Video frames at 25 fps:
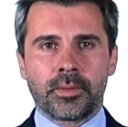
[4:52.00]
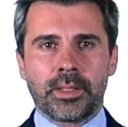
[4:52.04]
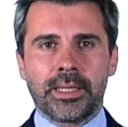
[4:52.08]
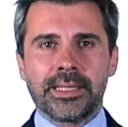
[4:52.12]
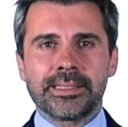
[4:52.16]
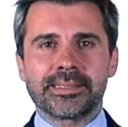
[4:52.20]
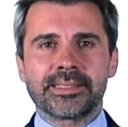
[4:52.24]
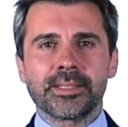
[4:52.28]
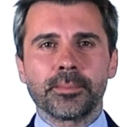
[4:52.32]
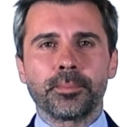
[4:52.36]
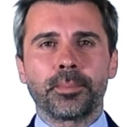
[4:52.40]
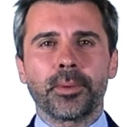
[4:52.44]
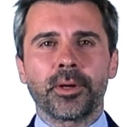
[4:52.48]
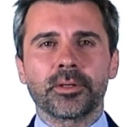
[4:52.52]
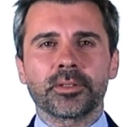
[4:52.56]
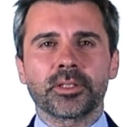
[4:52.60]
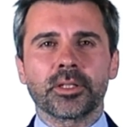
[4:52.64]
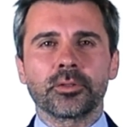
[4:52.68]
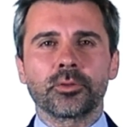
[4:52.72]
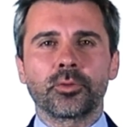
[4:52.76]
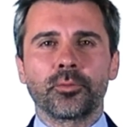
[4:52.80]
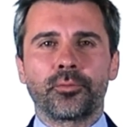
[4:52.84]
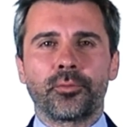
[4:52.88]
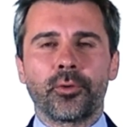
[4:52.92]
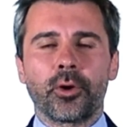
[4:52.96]
It's
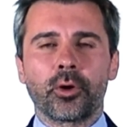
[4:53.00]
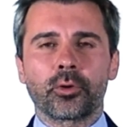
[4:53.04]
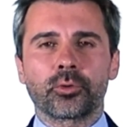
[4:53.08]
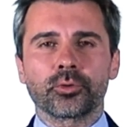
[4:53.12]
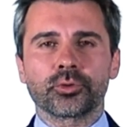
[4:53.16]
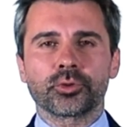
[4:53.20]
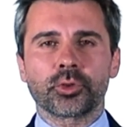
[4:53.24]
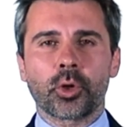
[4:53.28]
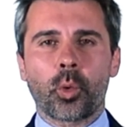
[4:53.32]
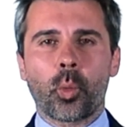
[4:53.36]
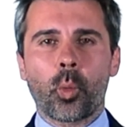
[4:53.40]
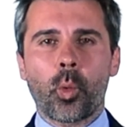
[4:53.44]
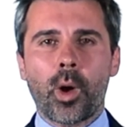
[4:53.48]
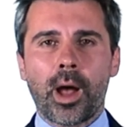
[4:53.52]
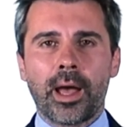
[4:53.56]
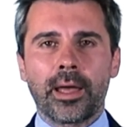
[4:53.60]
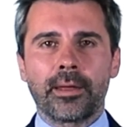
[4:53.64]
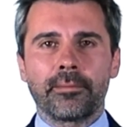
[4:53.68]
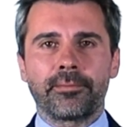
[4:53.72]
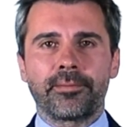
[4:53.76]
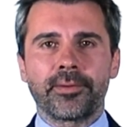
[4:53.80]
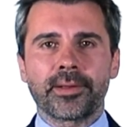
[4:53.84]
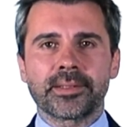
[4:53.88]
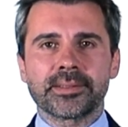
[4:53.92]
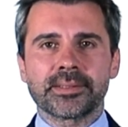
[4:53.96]
important to focus on
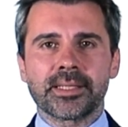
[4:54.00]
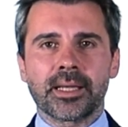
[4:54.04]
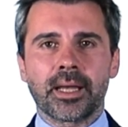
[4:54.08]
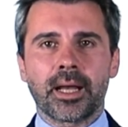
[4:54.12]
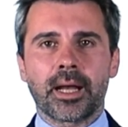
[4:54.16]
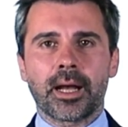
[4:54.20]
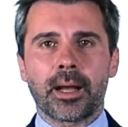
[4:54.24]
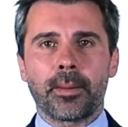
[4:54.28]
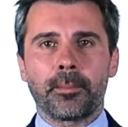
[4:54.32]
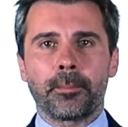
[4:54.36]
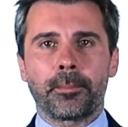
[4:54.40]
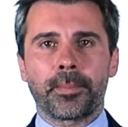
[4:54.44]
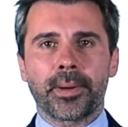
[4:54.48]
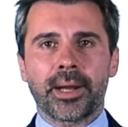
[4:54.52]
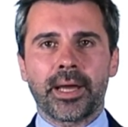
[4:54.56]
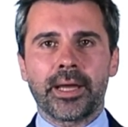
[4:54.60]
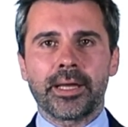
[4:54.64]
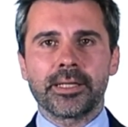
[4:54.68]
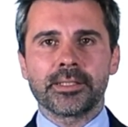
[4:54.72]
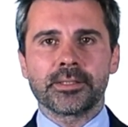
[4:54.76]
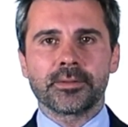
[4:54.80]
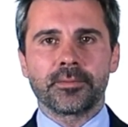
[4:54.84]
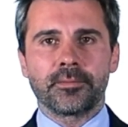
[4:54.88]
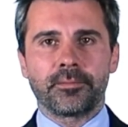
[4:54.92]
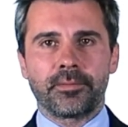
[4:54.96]
why fixed income
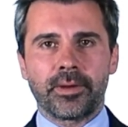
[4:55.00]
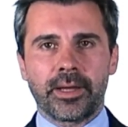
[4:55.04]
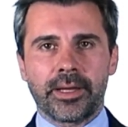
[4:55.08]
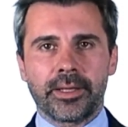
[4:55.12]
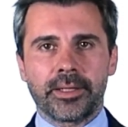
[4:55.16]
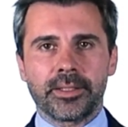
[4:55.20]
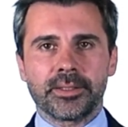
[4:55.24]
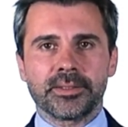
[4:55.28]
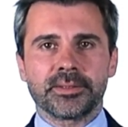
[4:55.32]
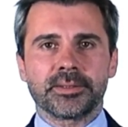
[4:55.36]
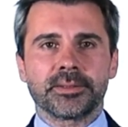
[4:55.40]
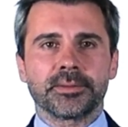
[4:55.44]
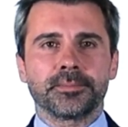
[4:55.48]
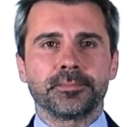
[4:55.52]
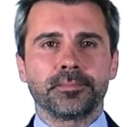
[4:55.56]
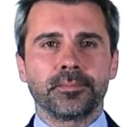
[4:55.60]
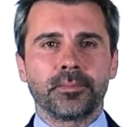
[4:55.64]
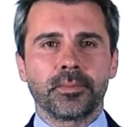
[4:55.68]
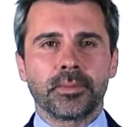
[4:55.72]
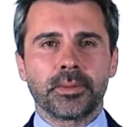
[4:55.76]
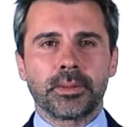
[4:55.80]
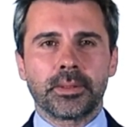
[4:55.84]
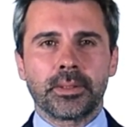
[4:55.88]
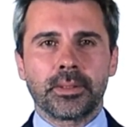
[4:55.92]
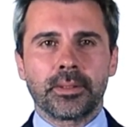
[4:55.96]
price varies.
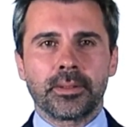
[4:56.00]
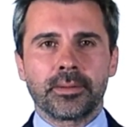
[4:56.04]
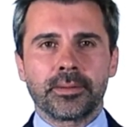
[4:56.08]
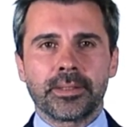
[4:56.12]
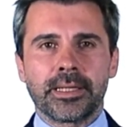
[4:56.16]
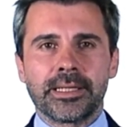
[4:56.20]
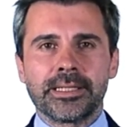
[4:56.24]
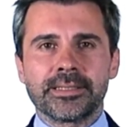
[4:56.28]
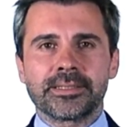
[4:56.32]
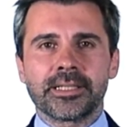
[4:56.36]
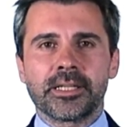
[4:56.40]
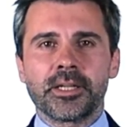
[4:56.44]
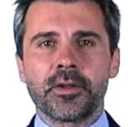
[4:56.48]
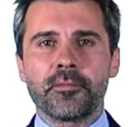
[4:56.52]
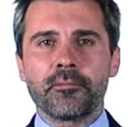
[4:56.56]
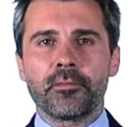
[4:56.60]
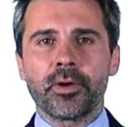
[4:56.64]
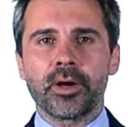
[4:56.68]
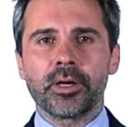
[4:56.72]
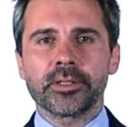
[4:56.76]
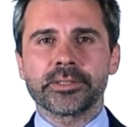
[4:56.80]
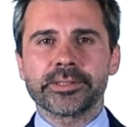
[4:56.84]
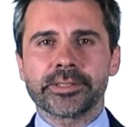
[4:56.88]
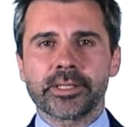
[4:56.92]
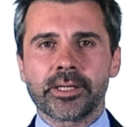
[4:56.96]
There is an
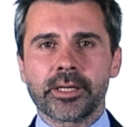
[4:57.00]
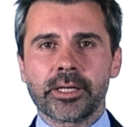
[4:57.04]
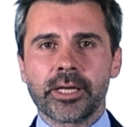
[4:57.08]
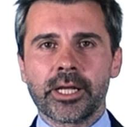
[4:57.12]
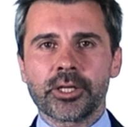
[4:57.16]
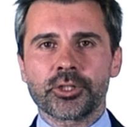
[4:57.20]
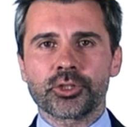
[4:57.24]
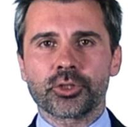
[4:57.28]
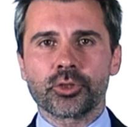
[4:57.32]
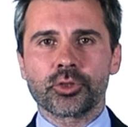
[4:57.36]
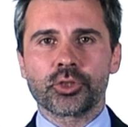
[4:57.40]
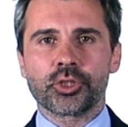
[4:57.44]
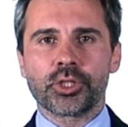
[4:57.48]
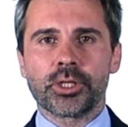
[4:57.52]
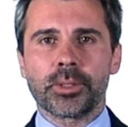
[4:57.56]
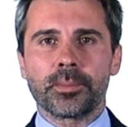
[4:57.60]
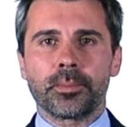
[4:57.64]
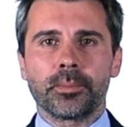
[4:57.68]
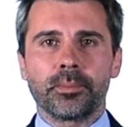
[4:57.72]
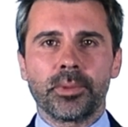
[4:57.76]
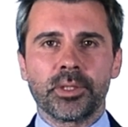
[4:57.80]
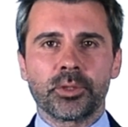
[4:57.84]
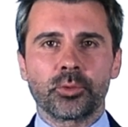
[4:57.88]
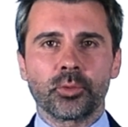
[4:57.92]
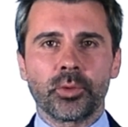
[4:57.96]
inverse
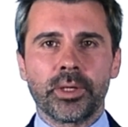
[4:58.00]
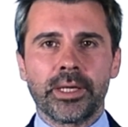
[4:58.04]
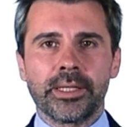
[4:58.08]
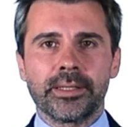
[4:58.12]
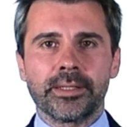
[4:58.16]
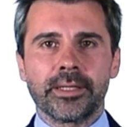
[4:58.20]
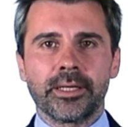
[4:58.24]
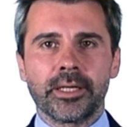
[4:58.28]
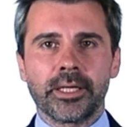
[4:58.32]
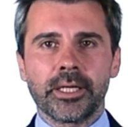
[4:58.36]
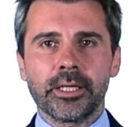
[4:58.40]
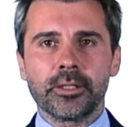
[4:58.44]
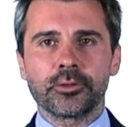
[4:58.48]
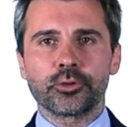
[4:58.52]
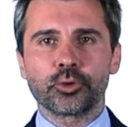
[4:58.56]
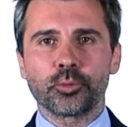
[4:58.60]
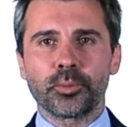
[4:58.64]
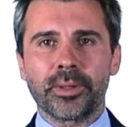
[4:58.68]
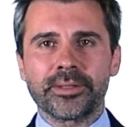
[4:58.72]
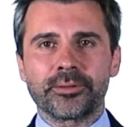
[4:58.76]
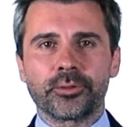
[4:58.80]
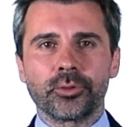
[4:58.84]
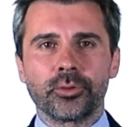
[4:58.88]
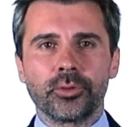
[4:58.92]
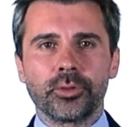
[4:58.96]
relationship between the yield to
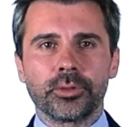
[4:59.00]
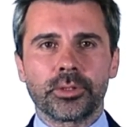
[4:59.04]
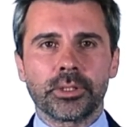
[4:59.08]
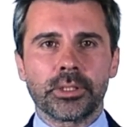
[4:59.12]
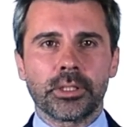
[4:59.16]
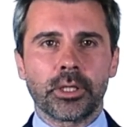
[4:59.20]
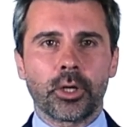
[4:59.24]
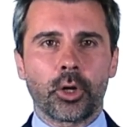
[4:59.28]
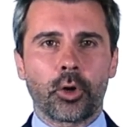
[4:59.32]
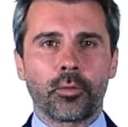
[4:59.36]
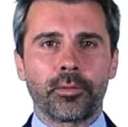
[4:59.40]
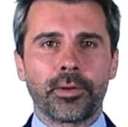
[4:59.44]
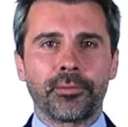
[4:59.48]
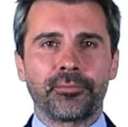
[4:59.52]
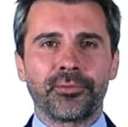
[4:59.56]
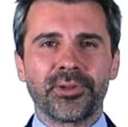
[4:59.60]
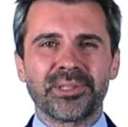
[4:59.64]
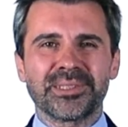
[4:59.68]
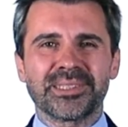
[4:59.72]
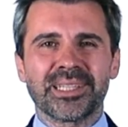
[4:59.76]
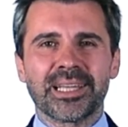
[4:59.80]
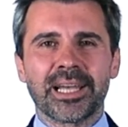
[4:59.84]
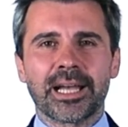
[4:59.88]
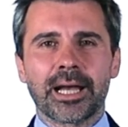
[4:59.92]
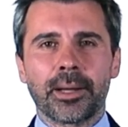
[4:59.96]
maturity of a
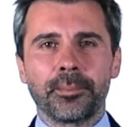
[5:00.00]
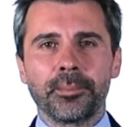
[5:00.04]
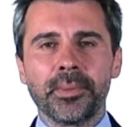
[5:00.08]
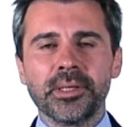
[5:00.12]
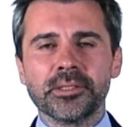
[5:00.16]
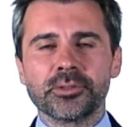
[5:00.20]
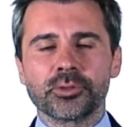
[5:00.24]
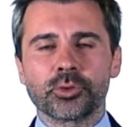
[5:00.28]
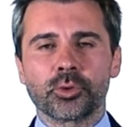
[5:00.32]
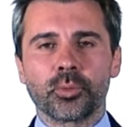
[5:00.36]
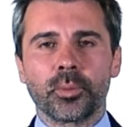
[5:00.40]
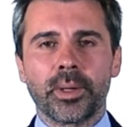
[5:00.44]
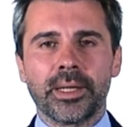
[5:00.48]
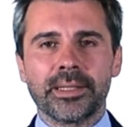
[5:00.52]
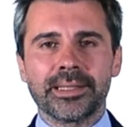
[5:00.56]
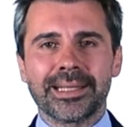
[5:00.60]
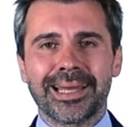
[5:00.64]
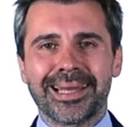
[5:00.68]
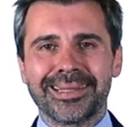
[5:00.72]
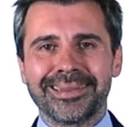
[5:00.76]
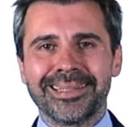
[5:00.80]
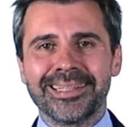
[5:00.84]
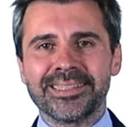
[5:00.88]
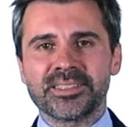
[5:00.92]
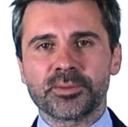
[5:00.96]
fixed income instrument
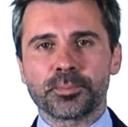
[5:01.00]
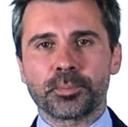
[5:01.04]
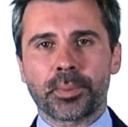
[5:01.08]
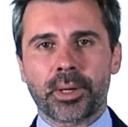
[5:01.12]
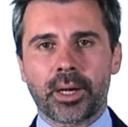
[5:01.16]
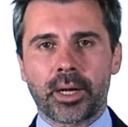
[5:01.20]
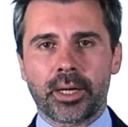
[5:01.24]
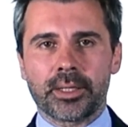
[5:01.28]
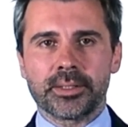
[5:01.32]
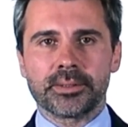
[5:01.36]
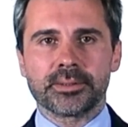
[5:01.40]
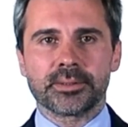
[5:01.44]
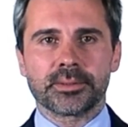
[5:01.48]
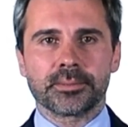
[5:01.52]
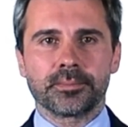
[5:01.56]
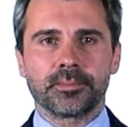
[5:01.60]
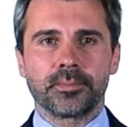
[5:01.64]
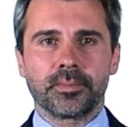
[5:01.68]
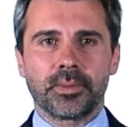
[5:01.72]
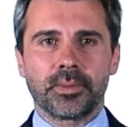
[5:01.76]
and its price.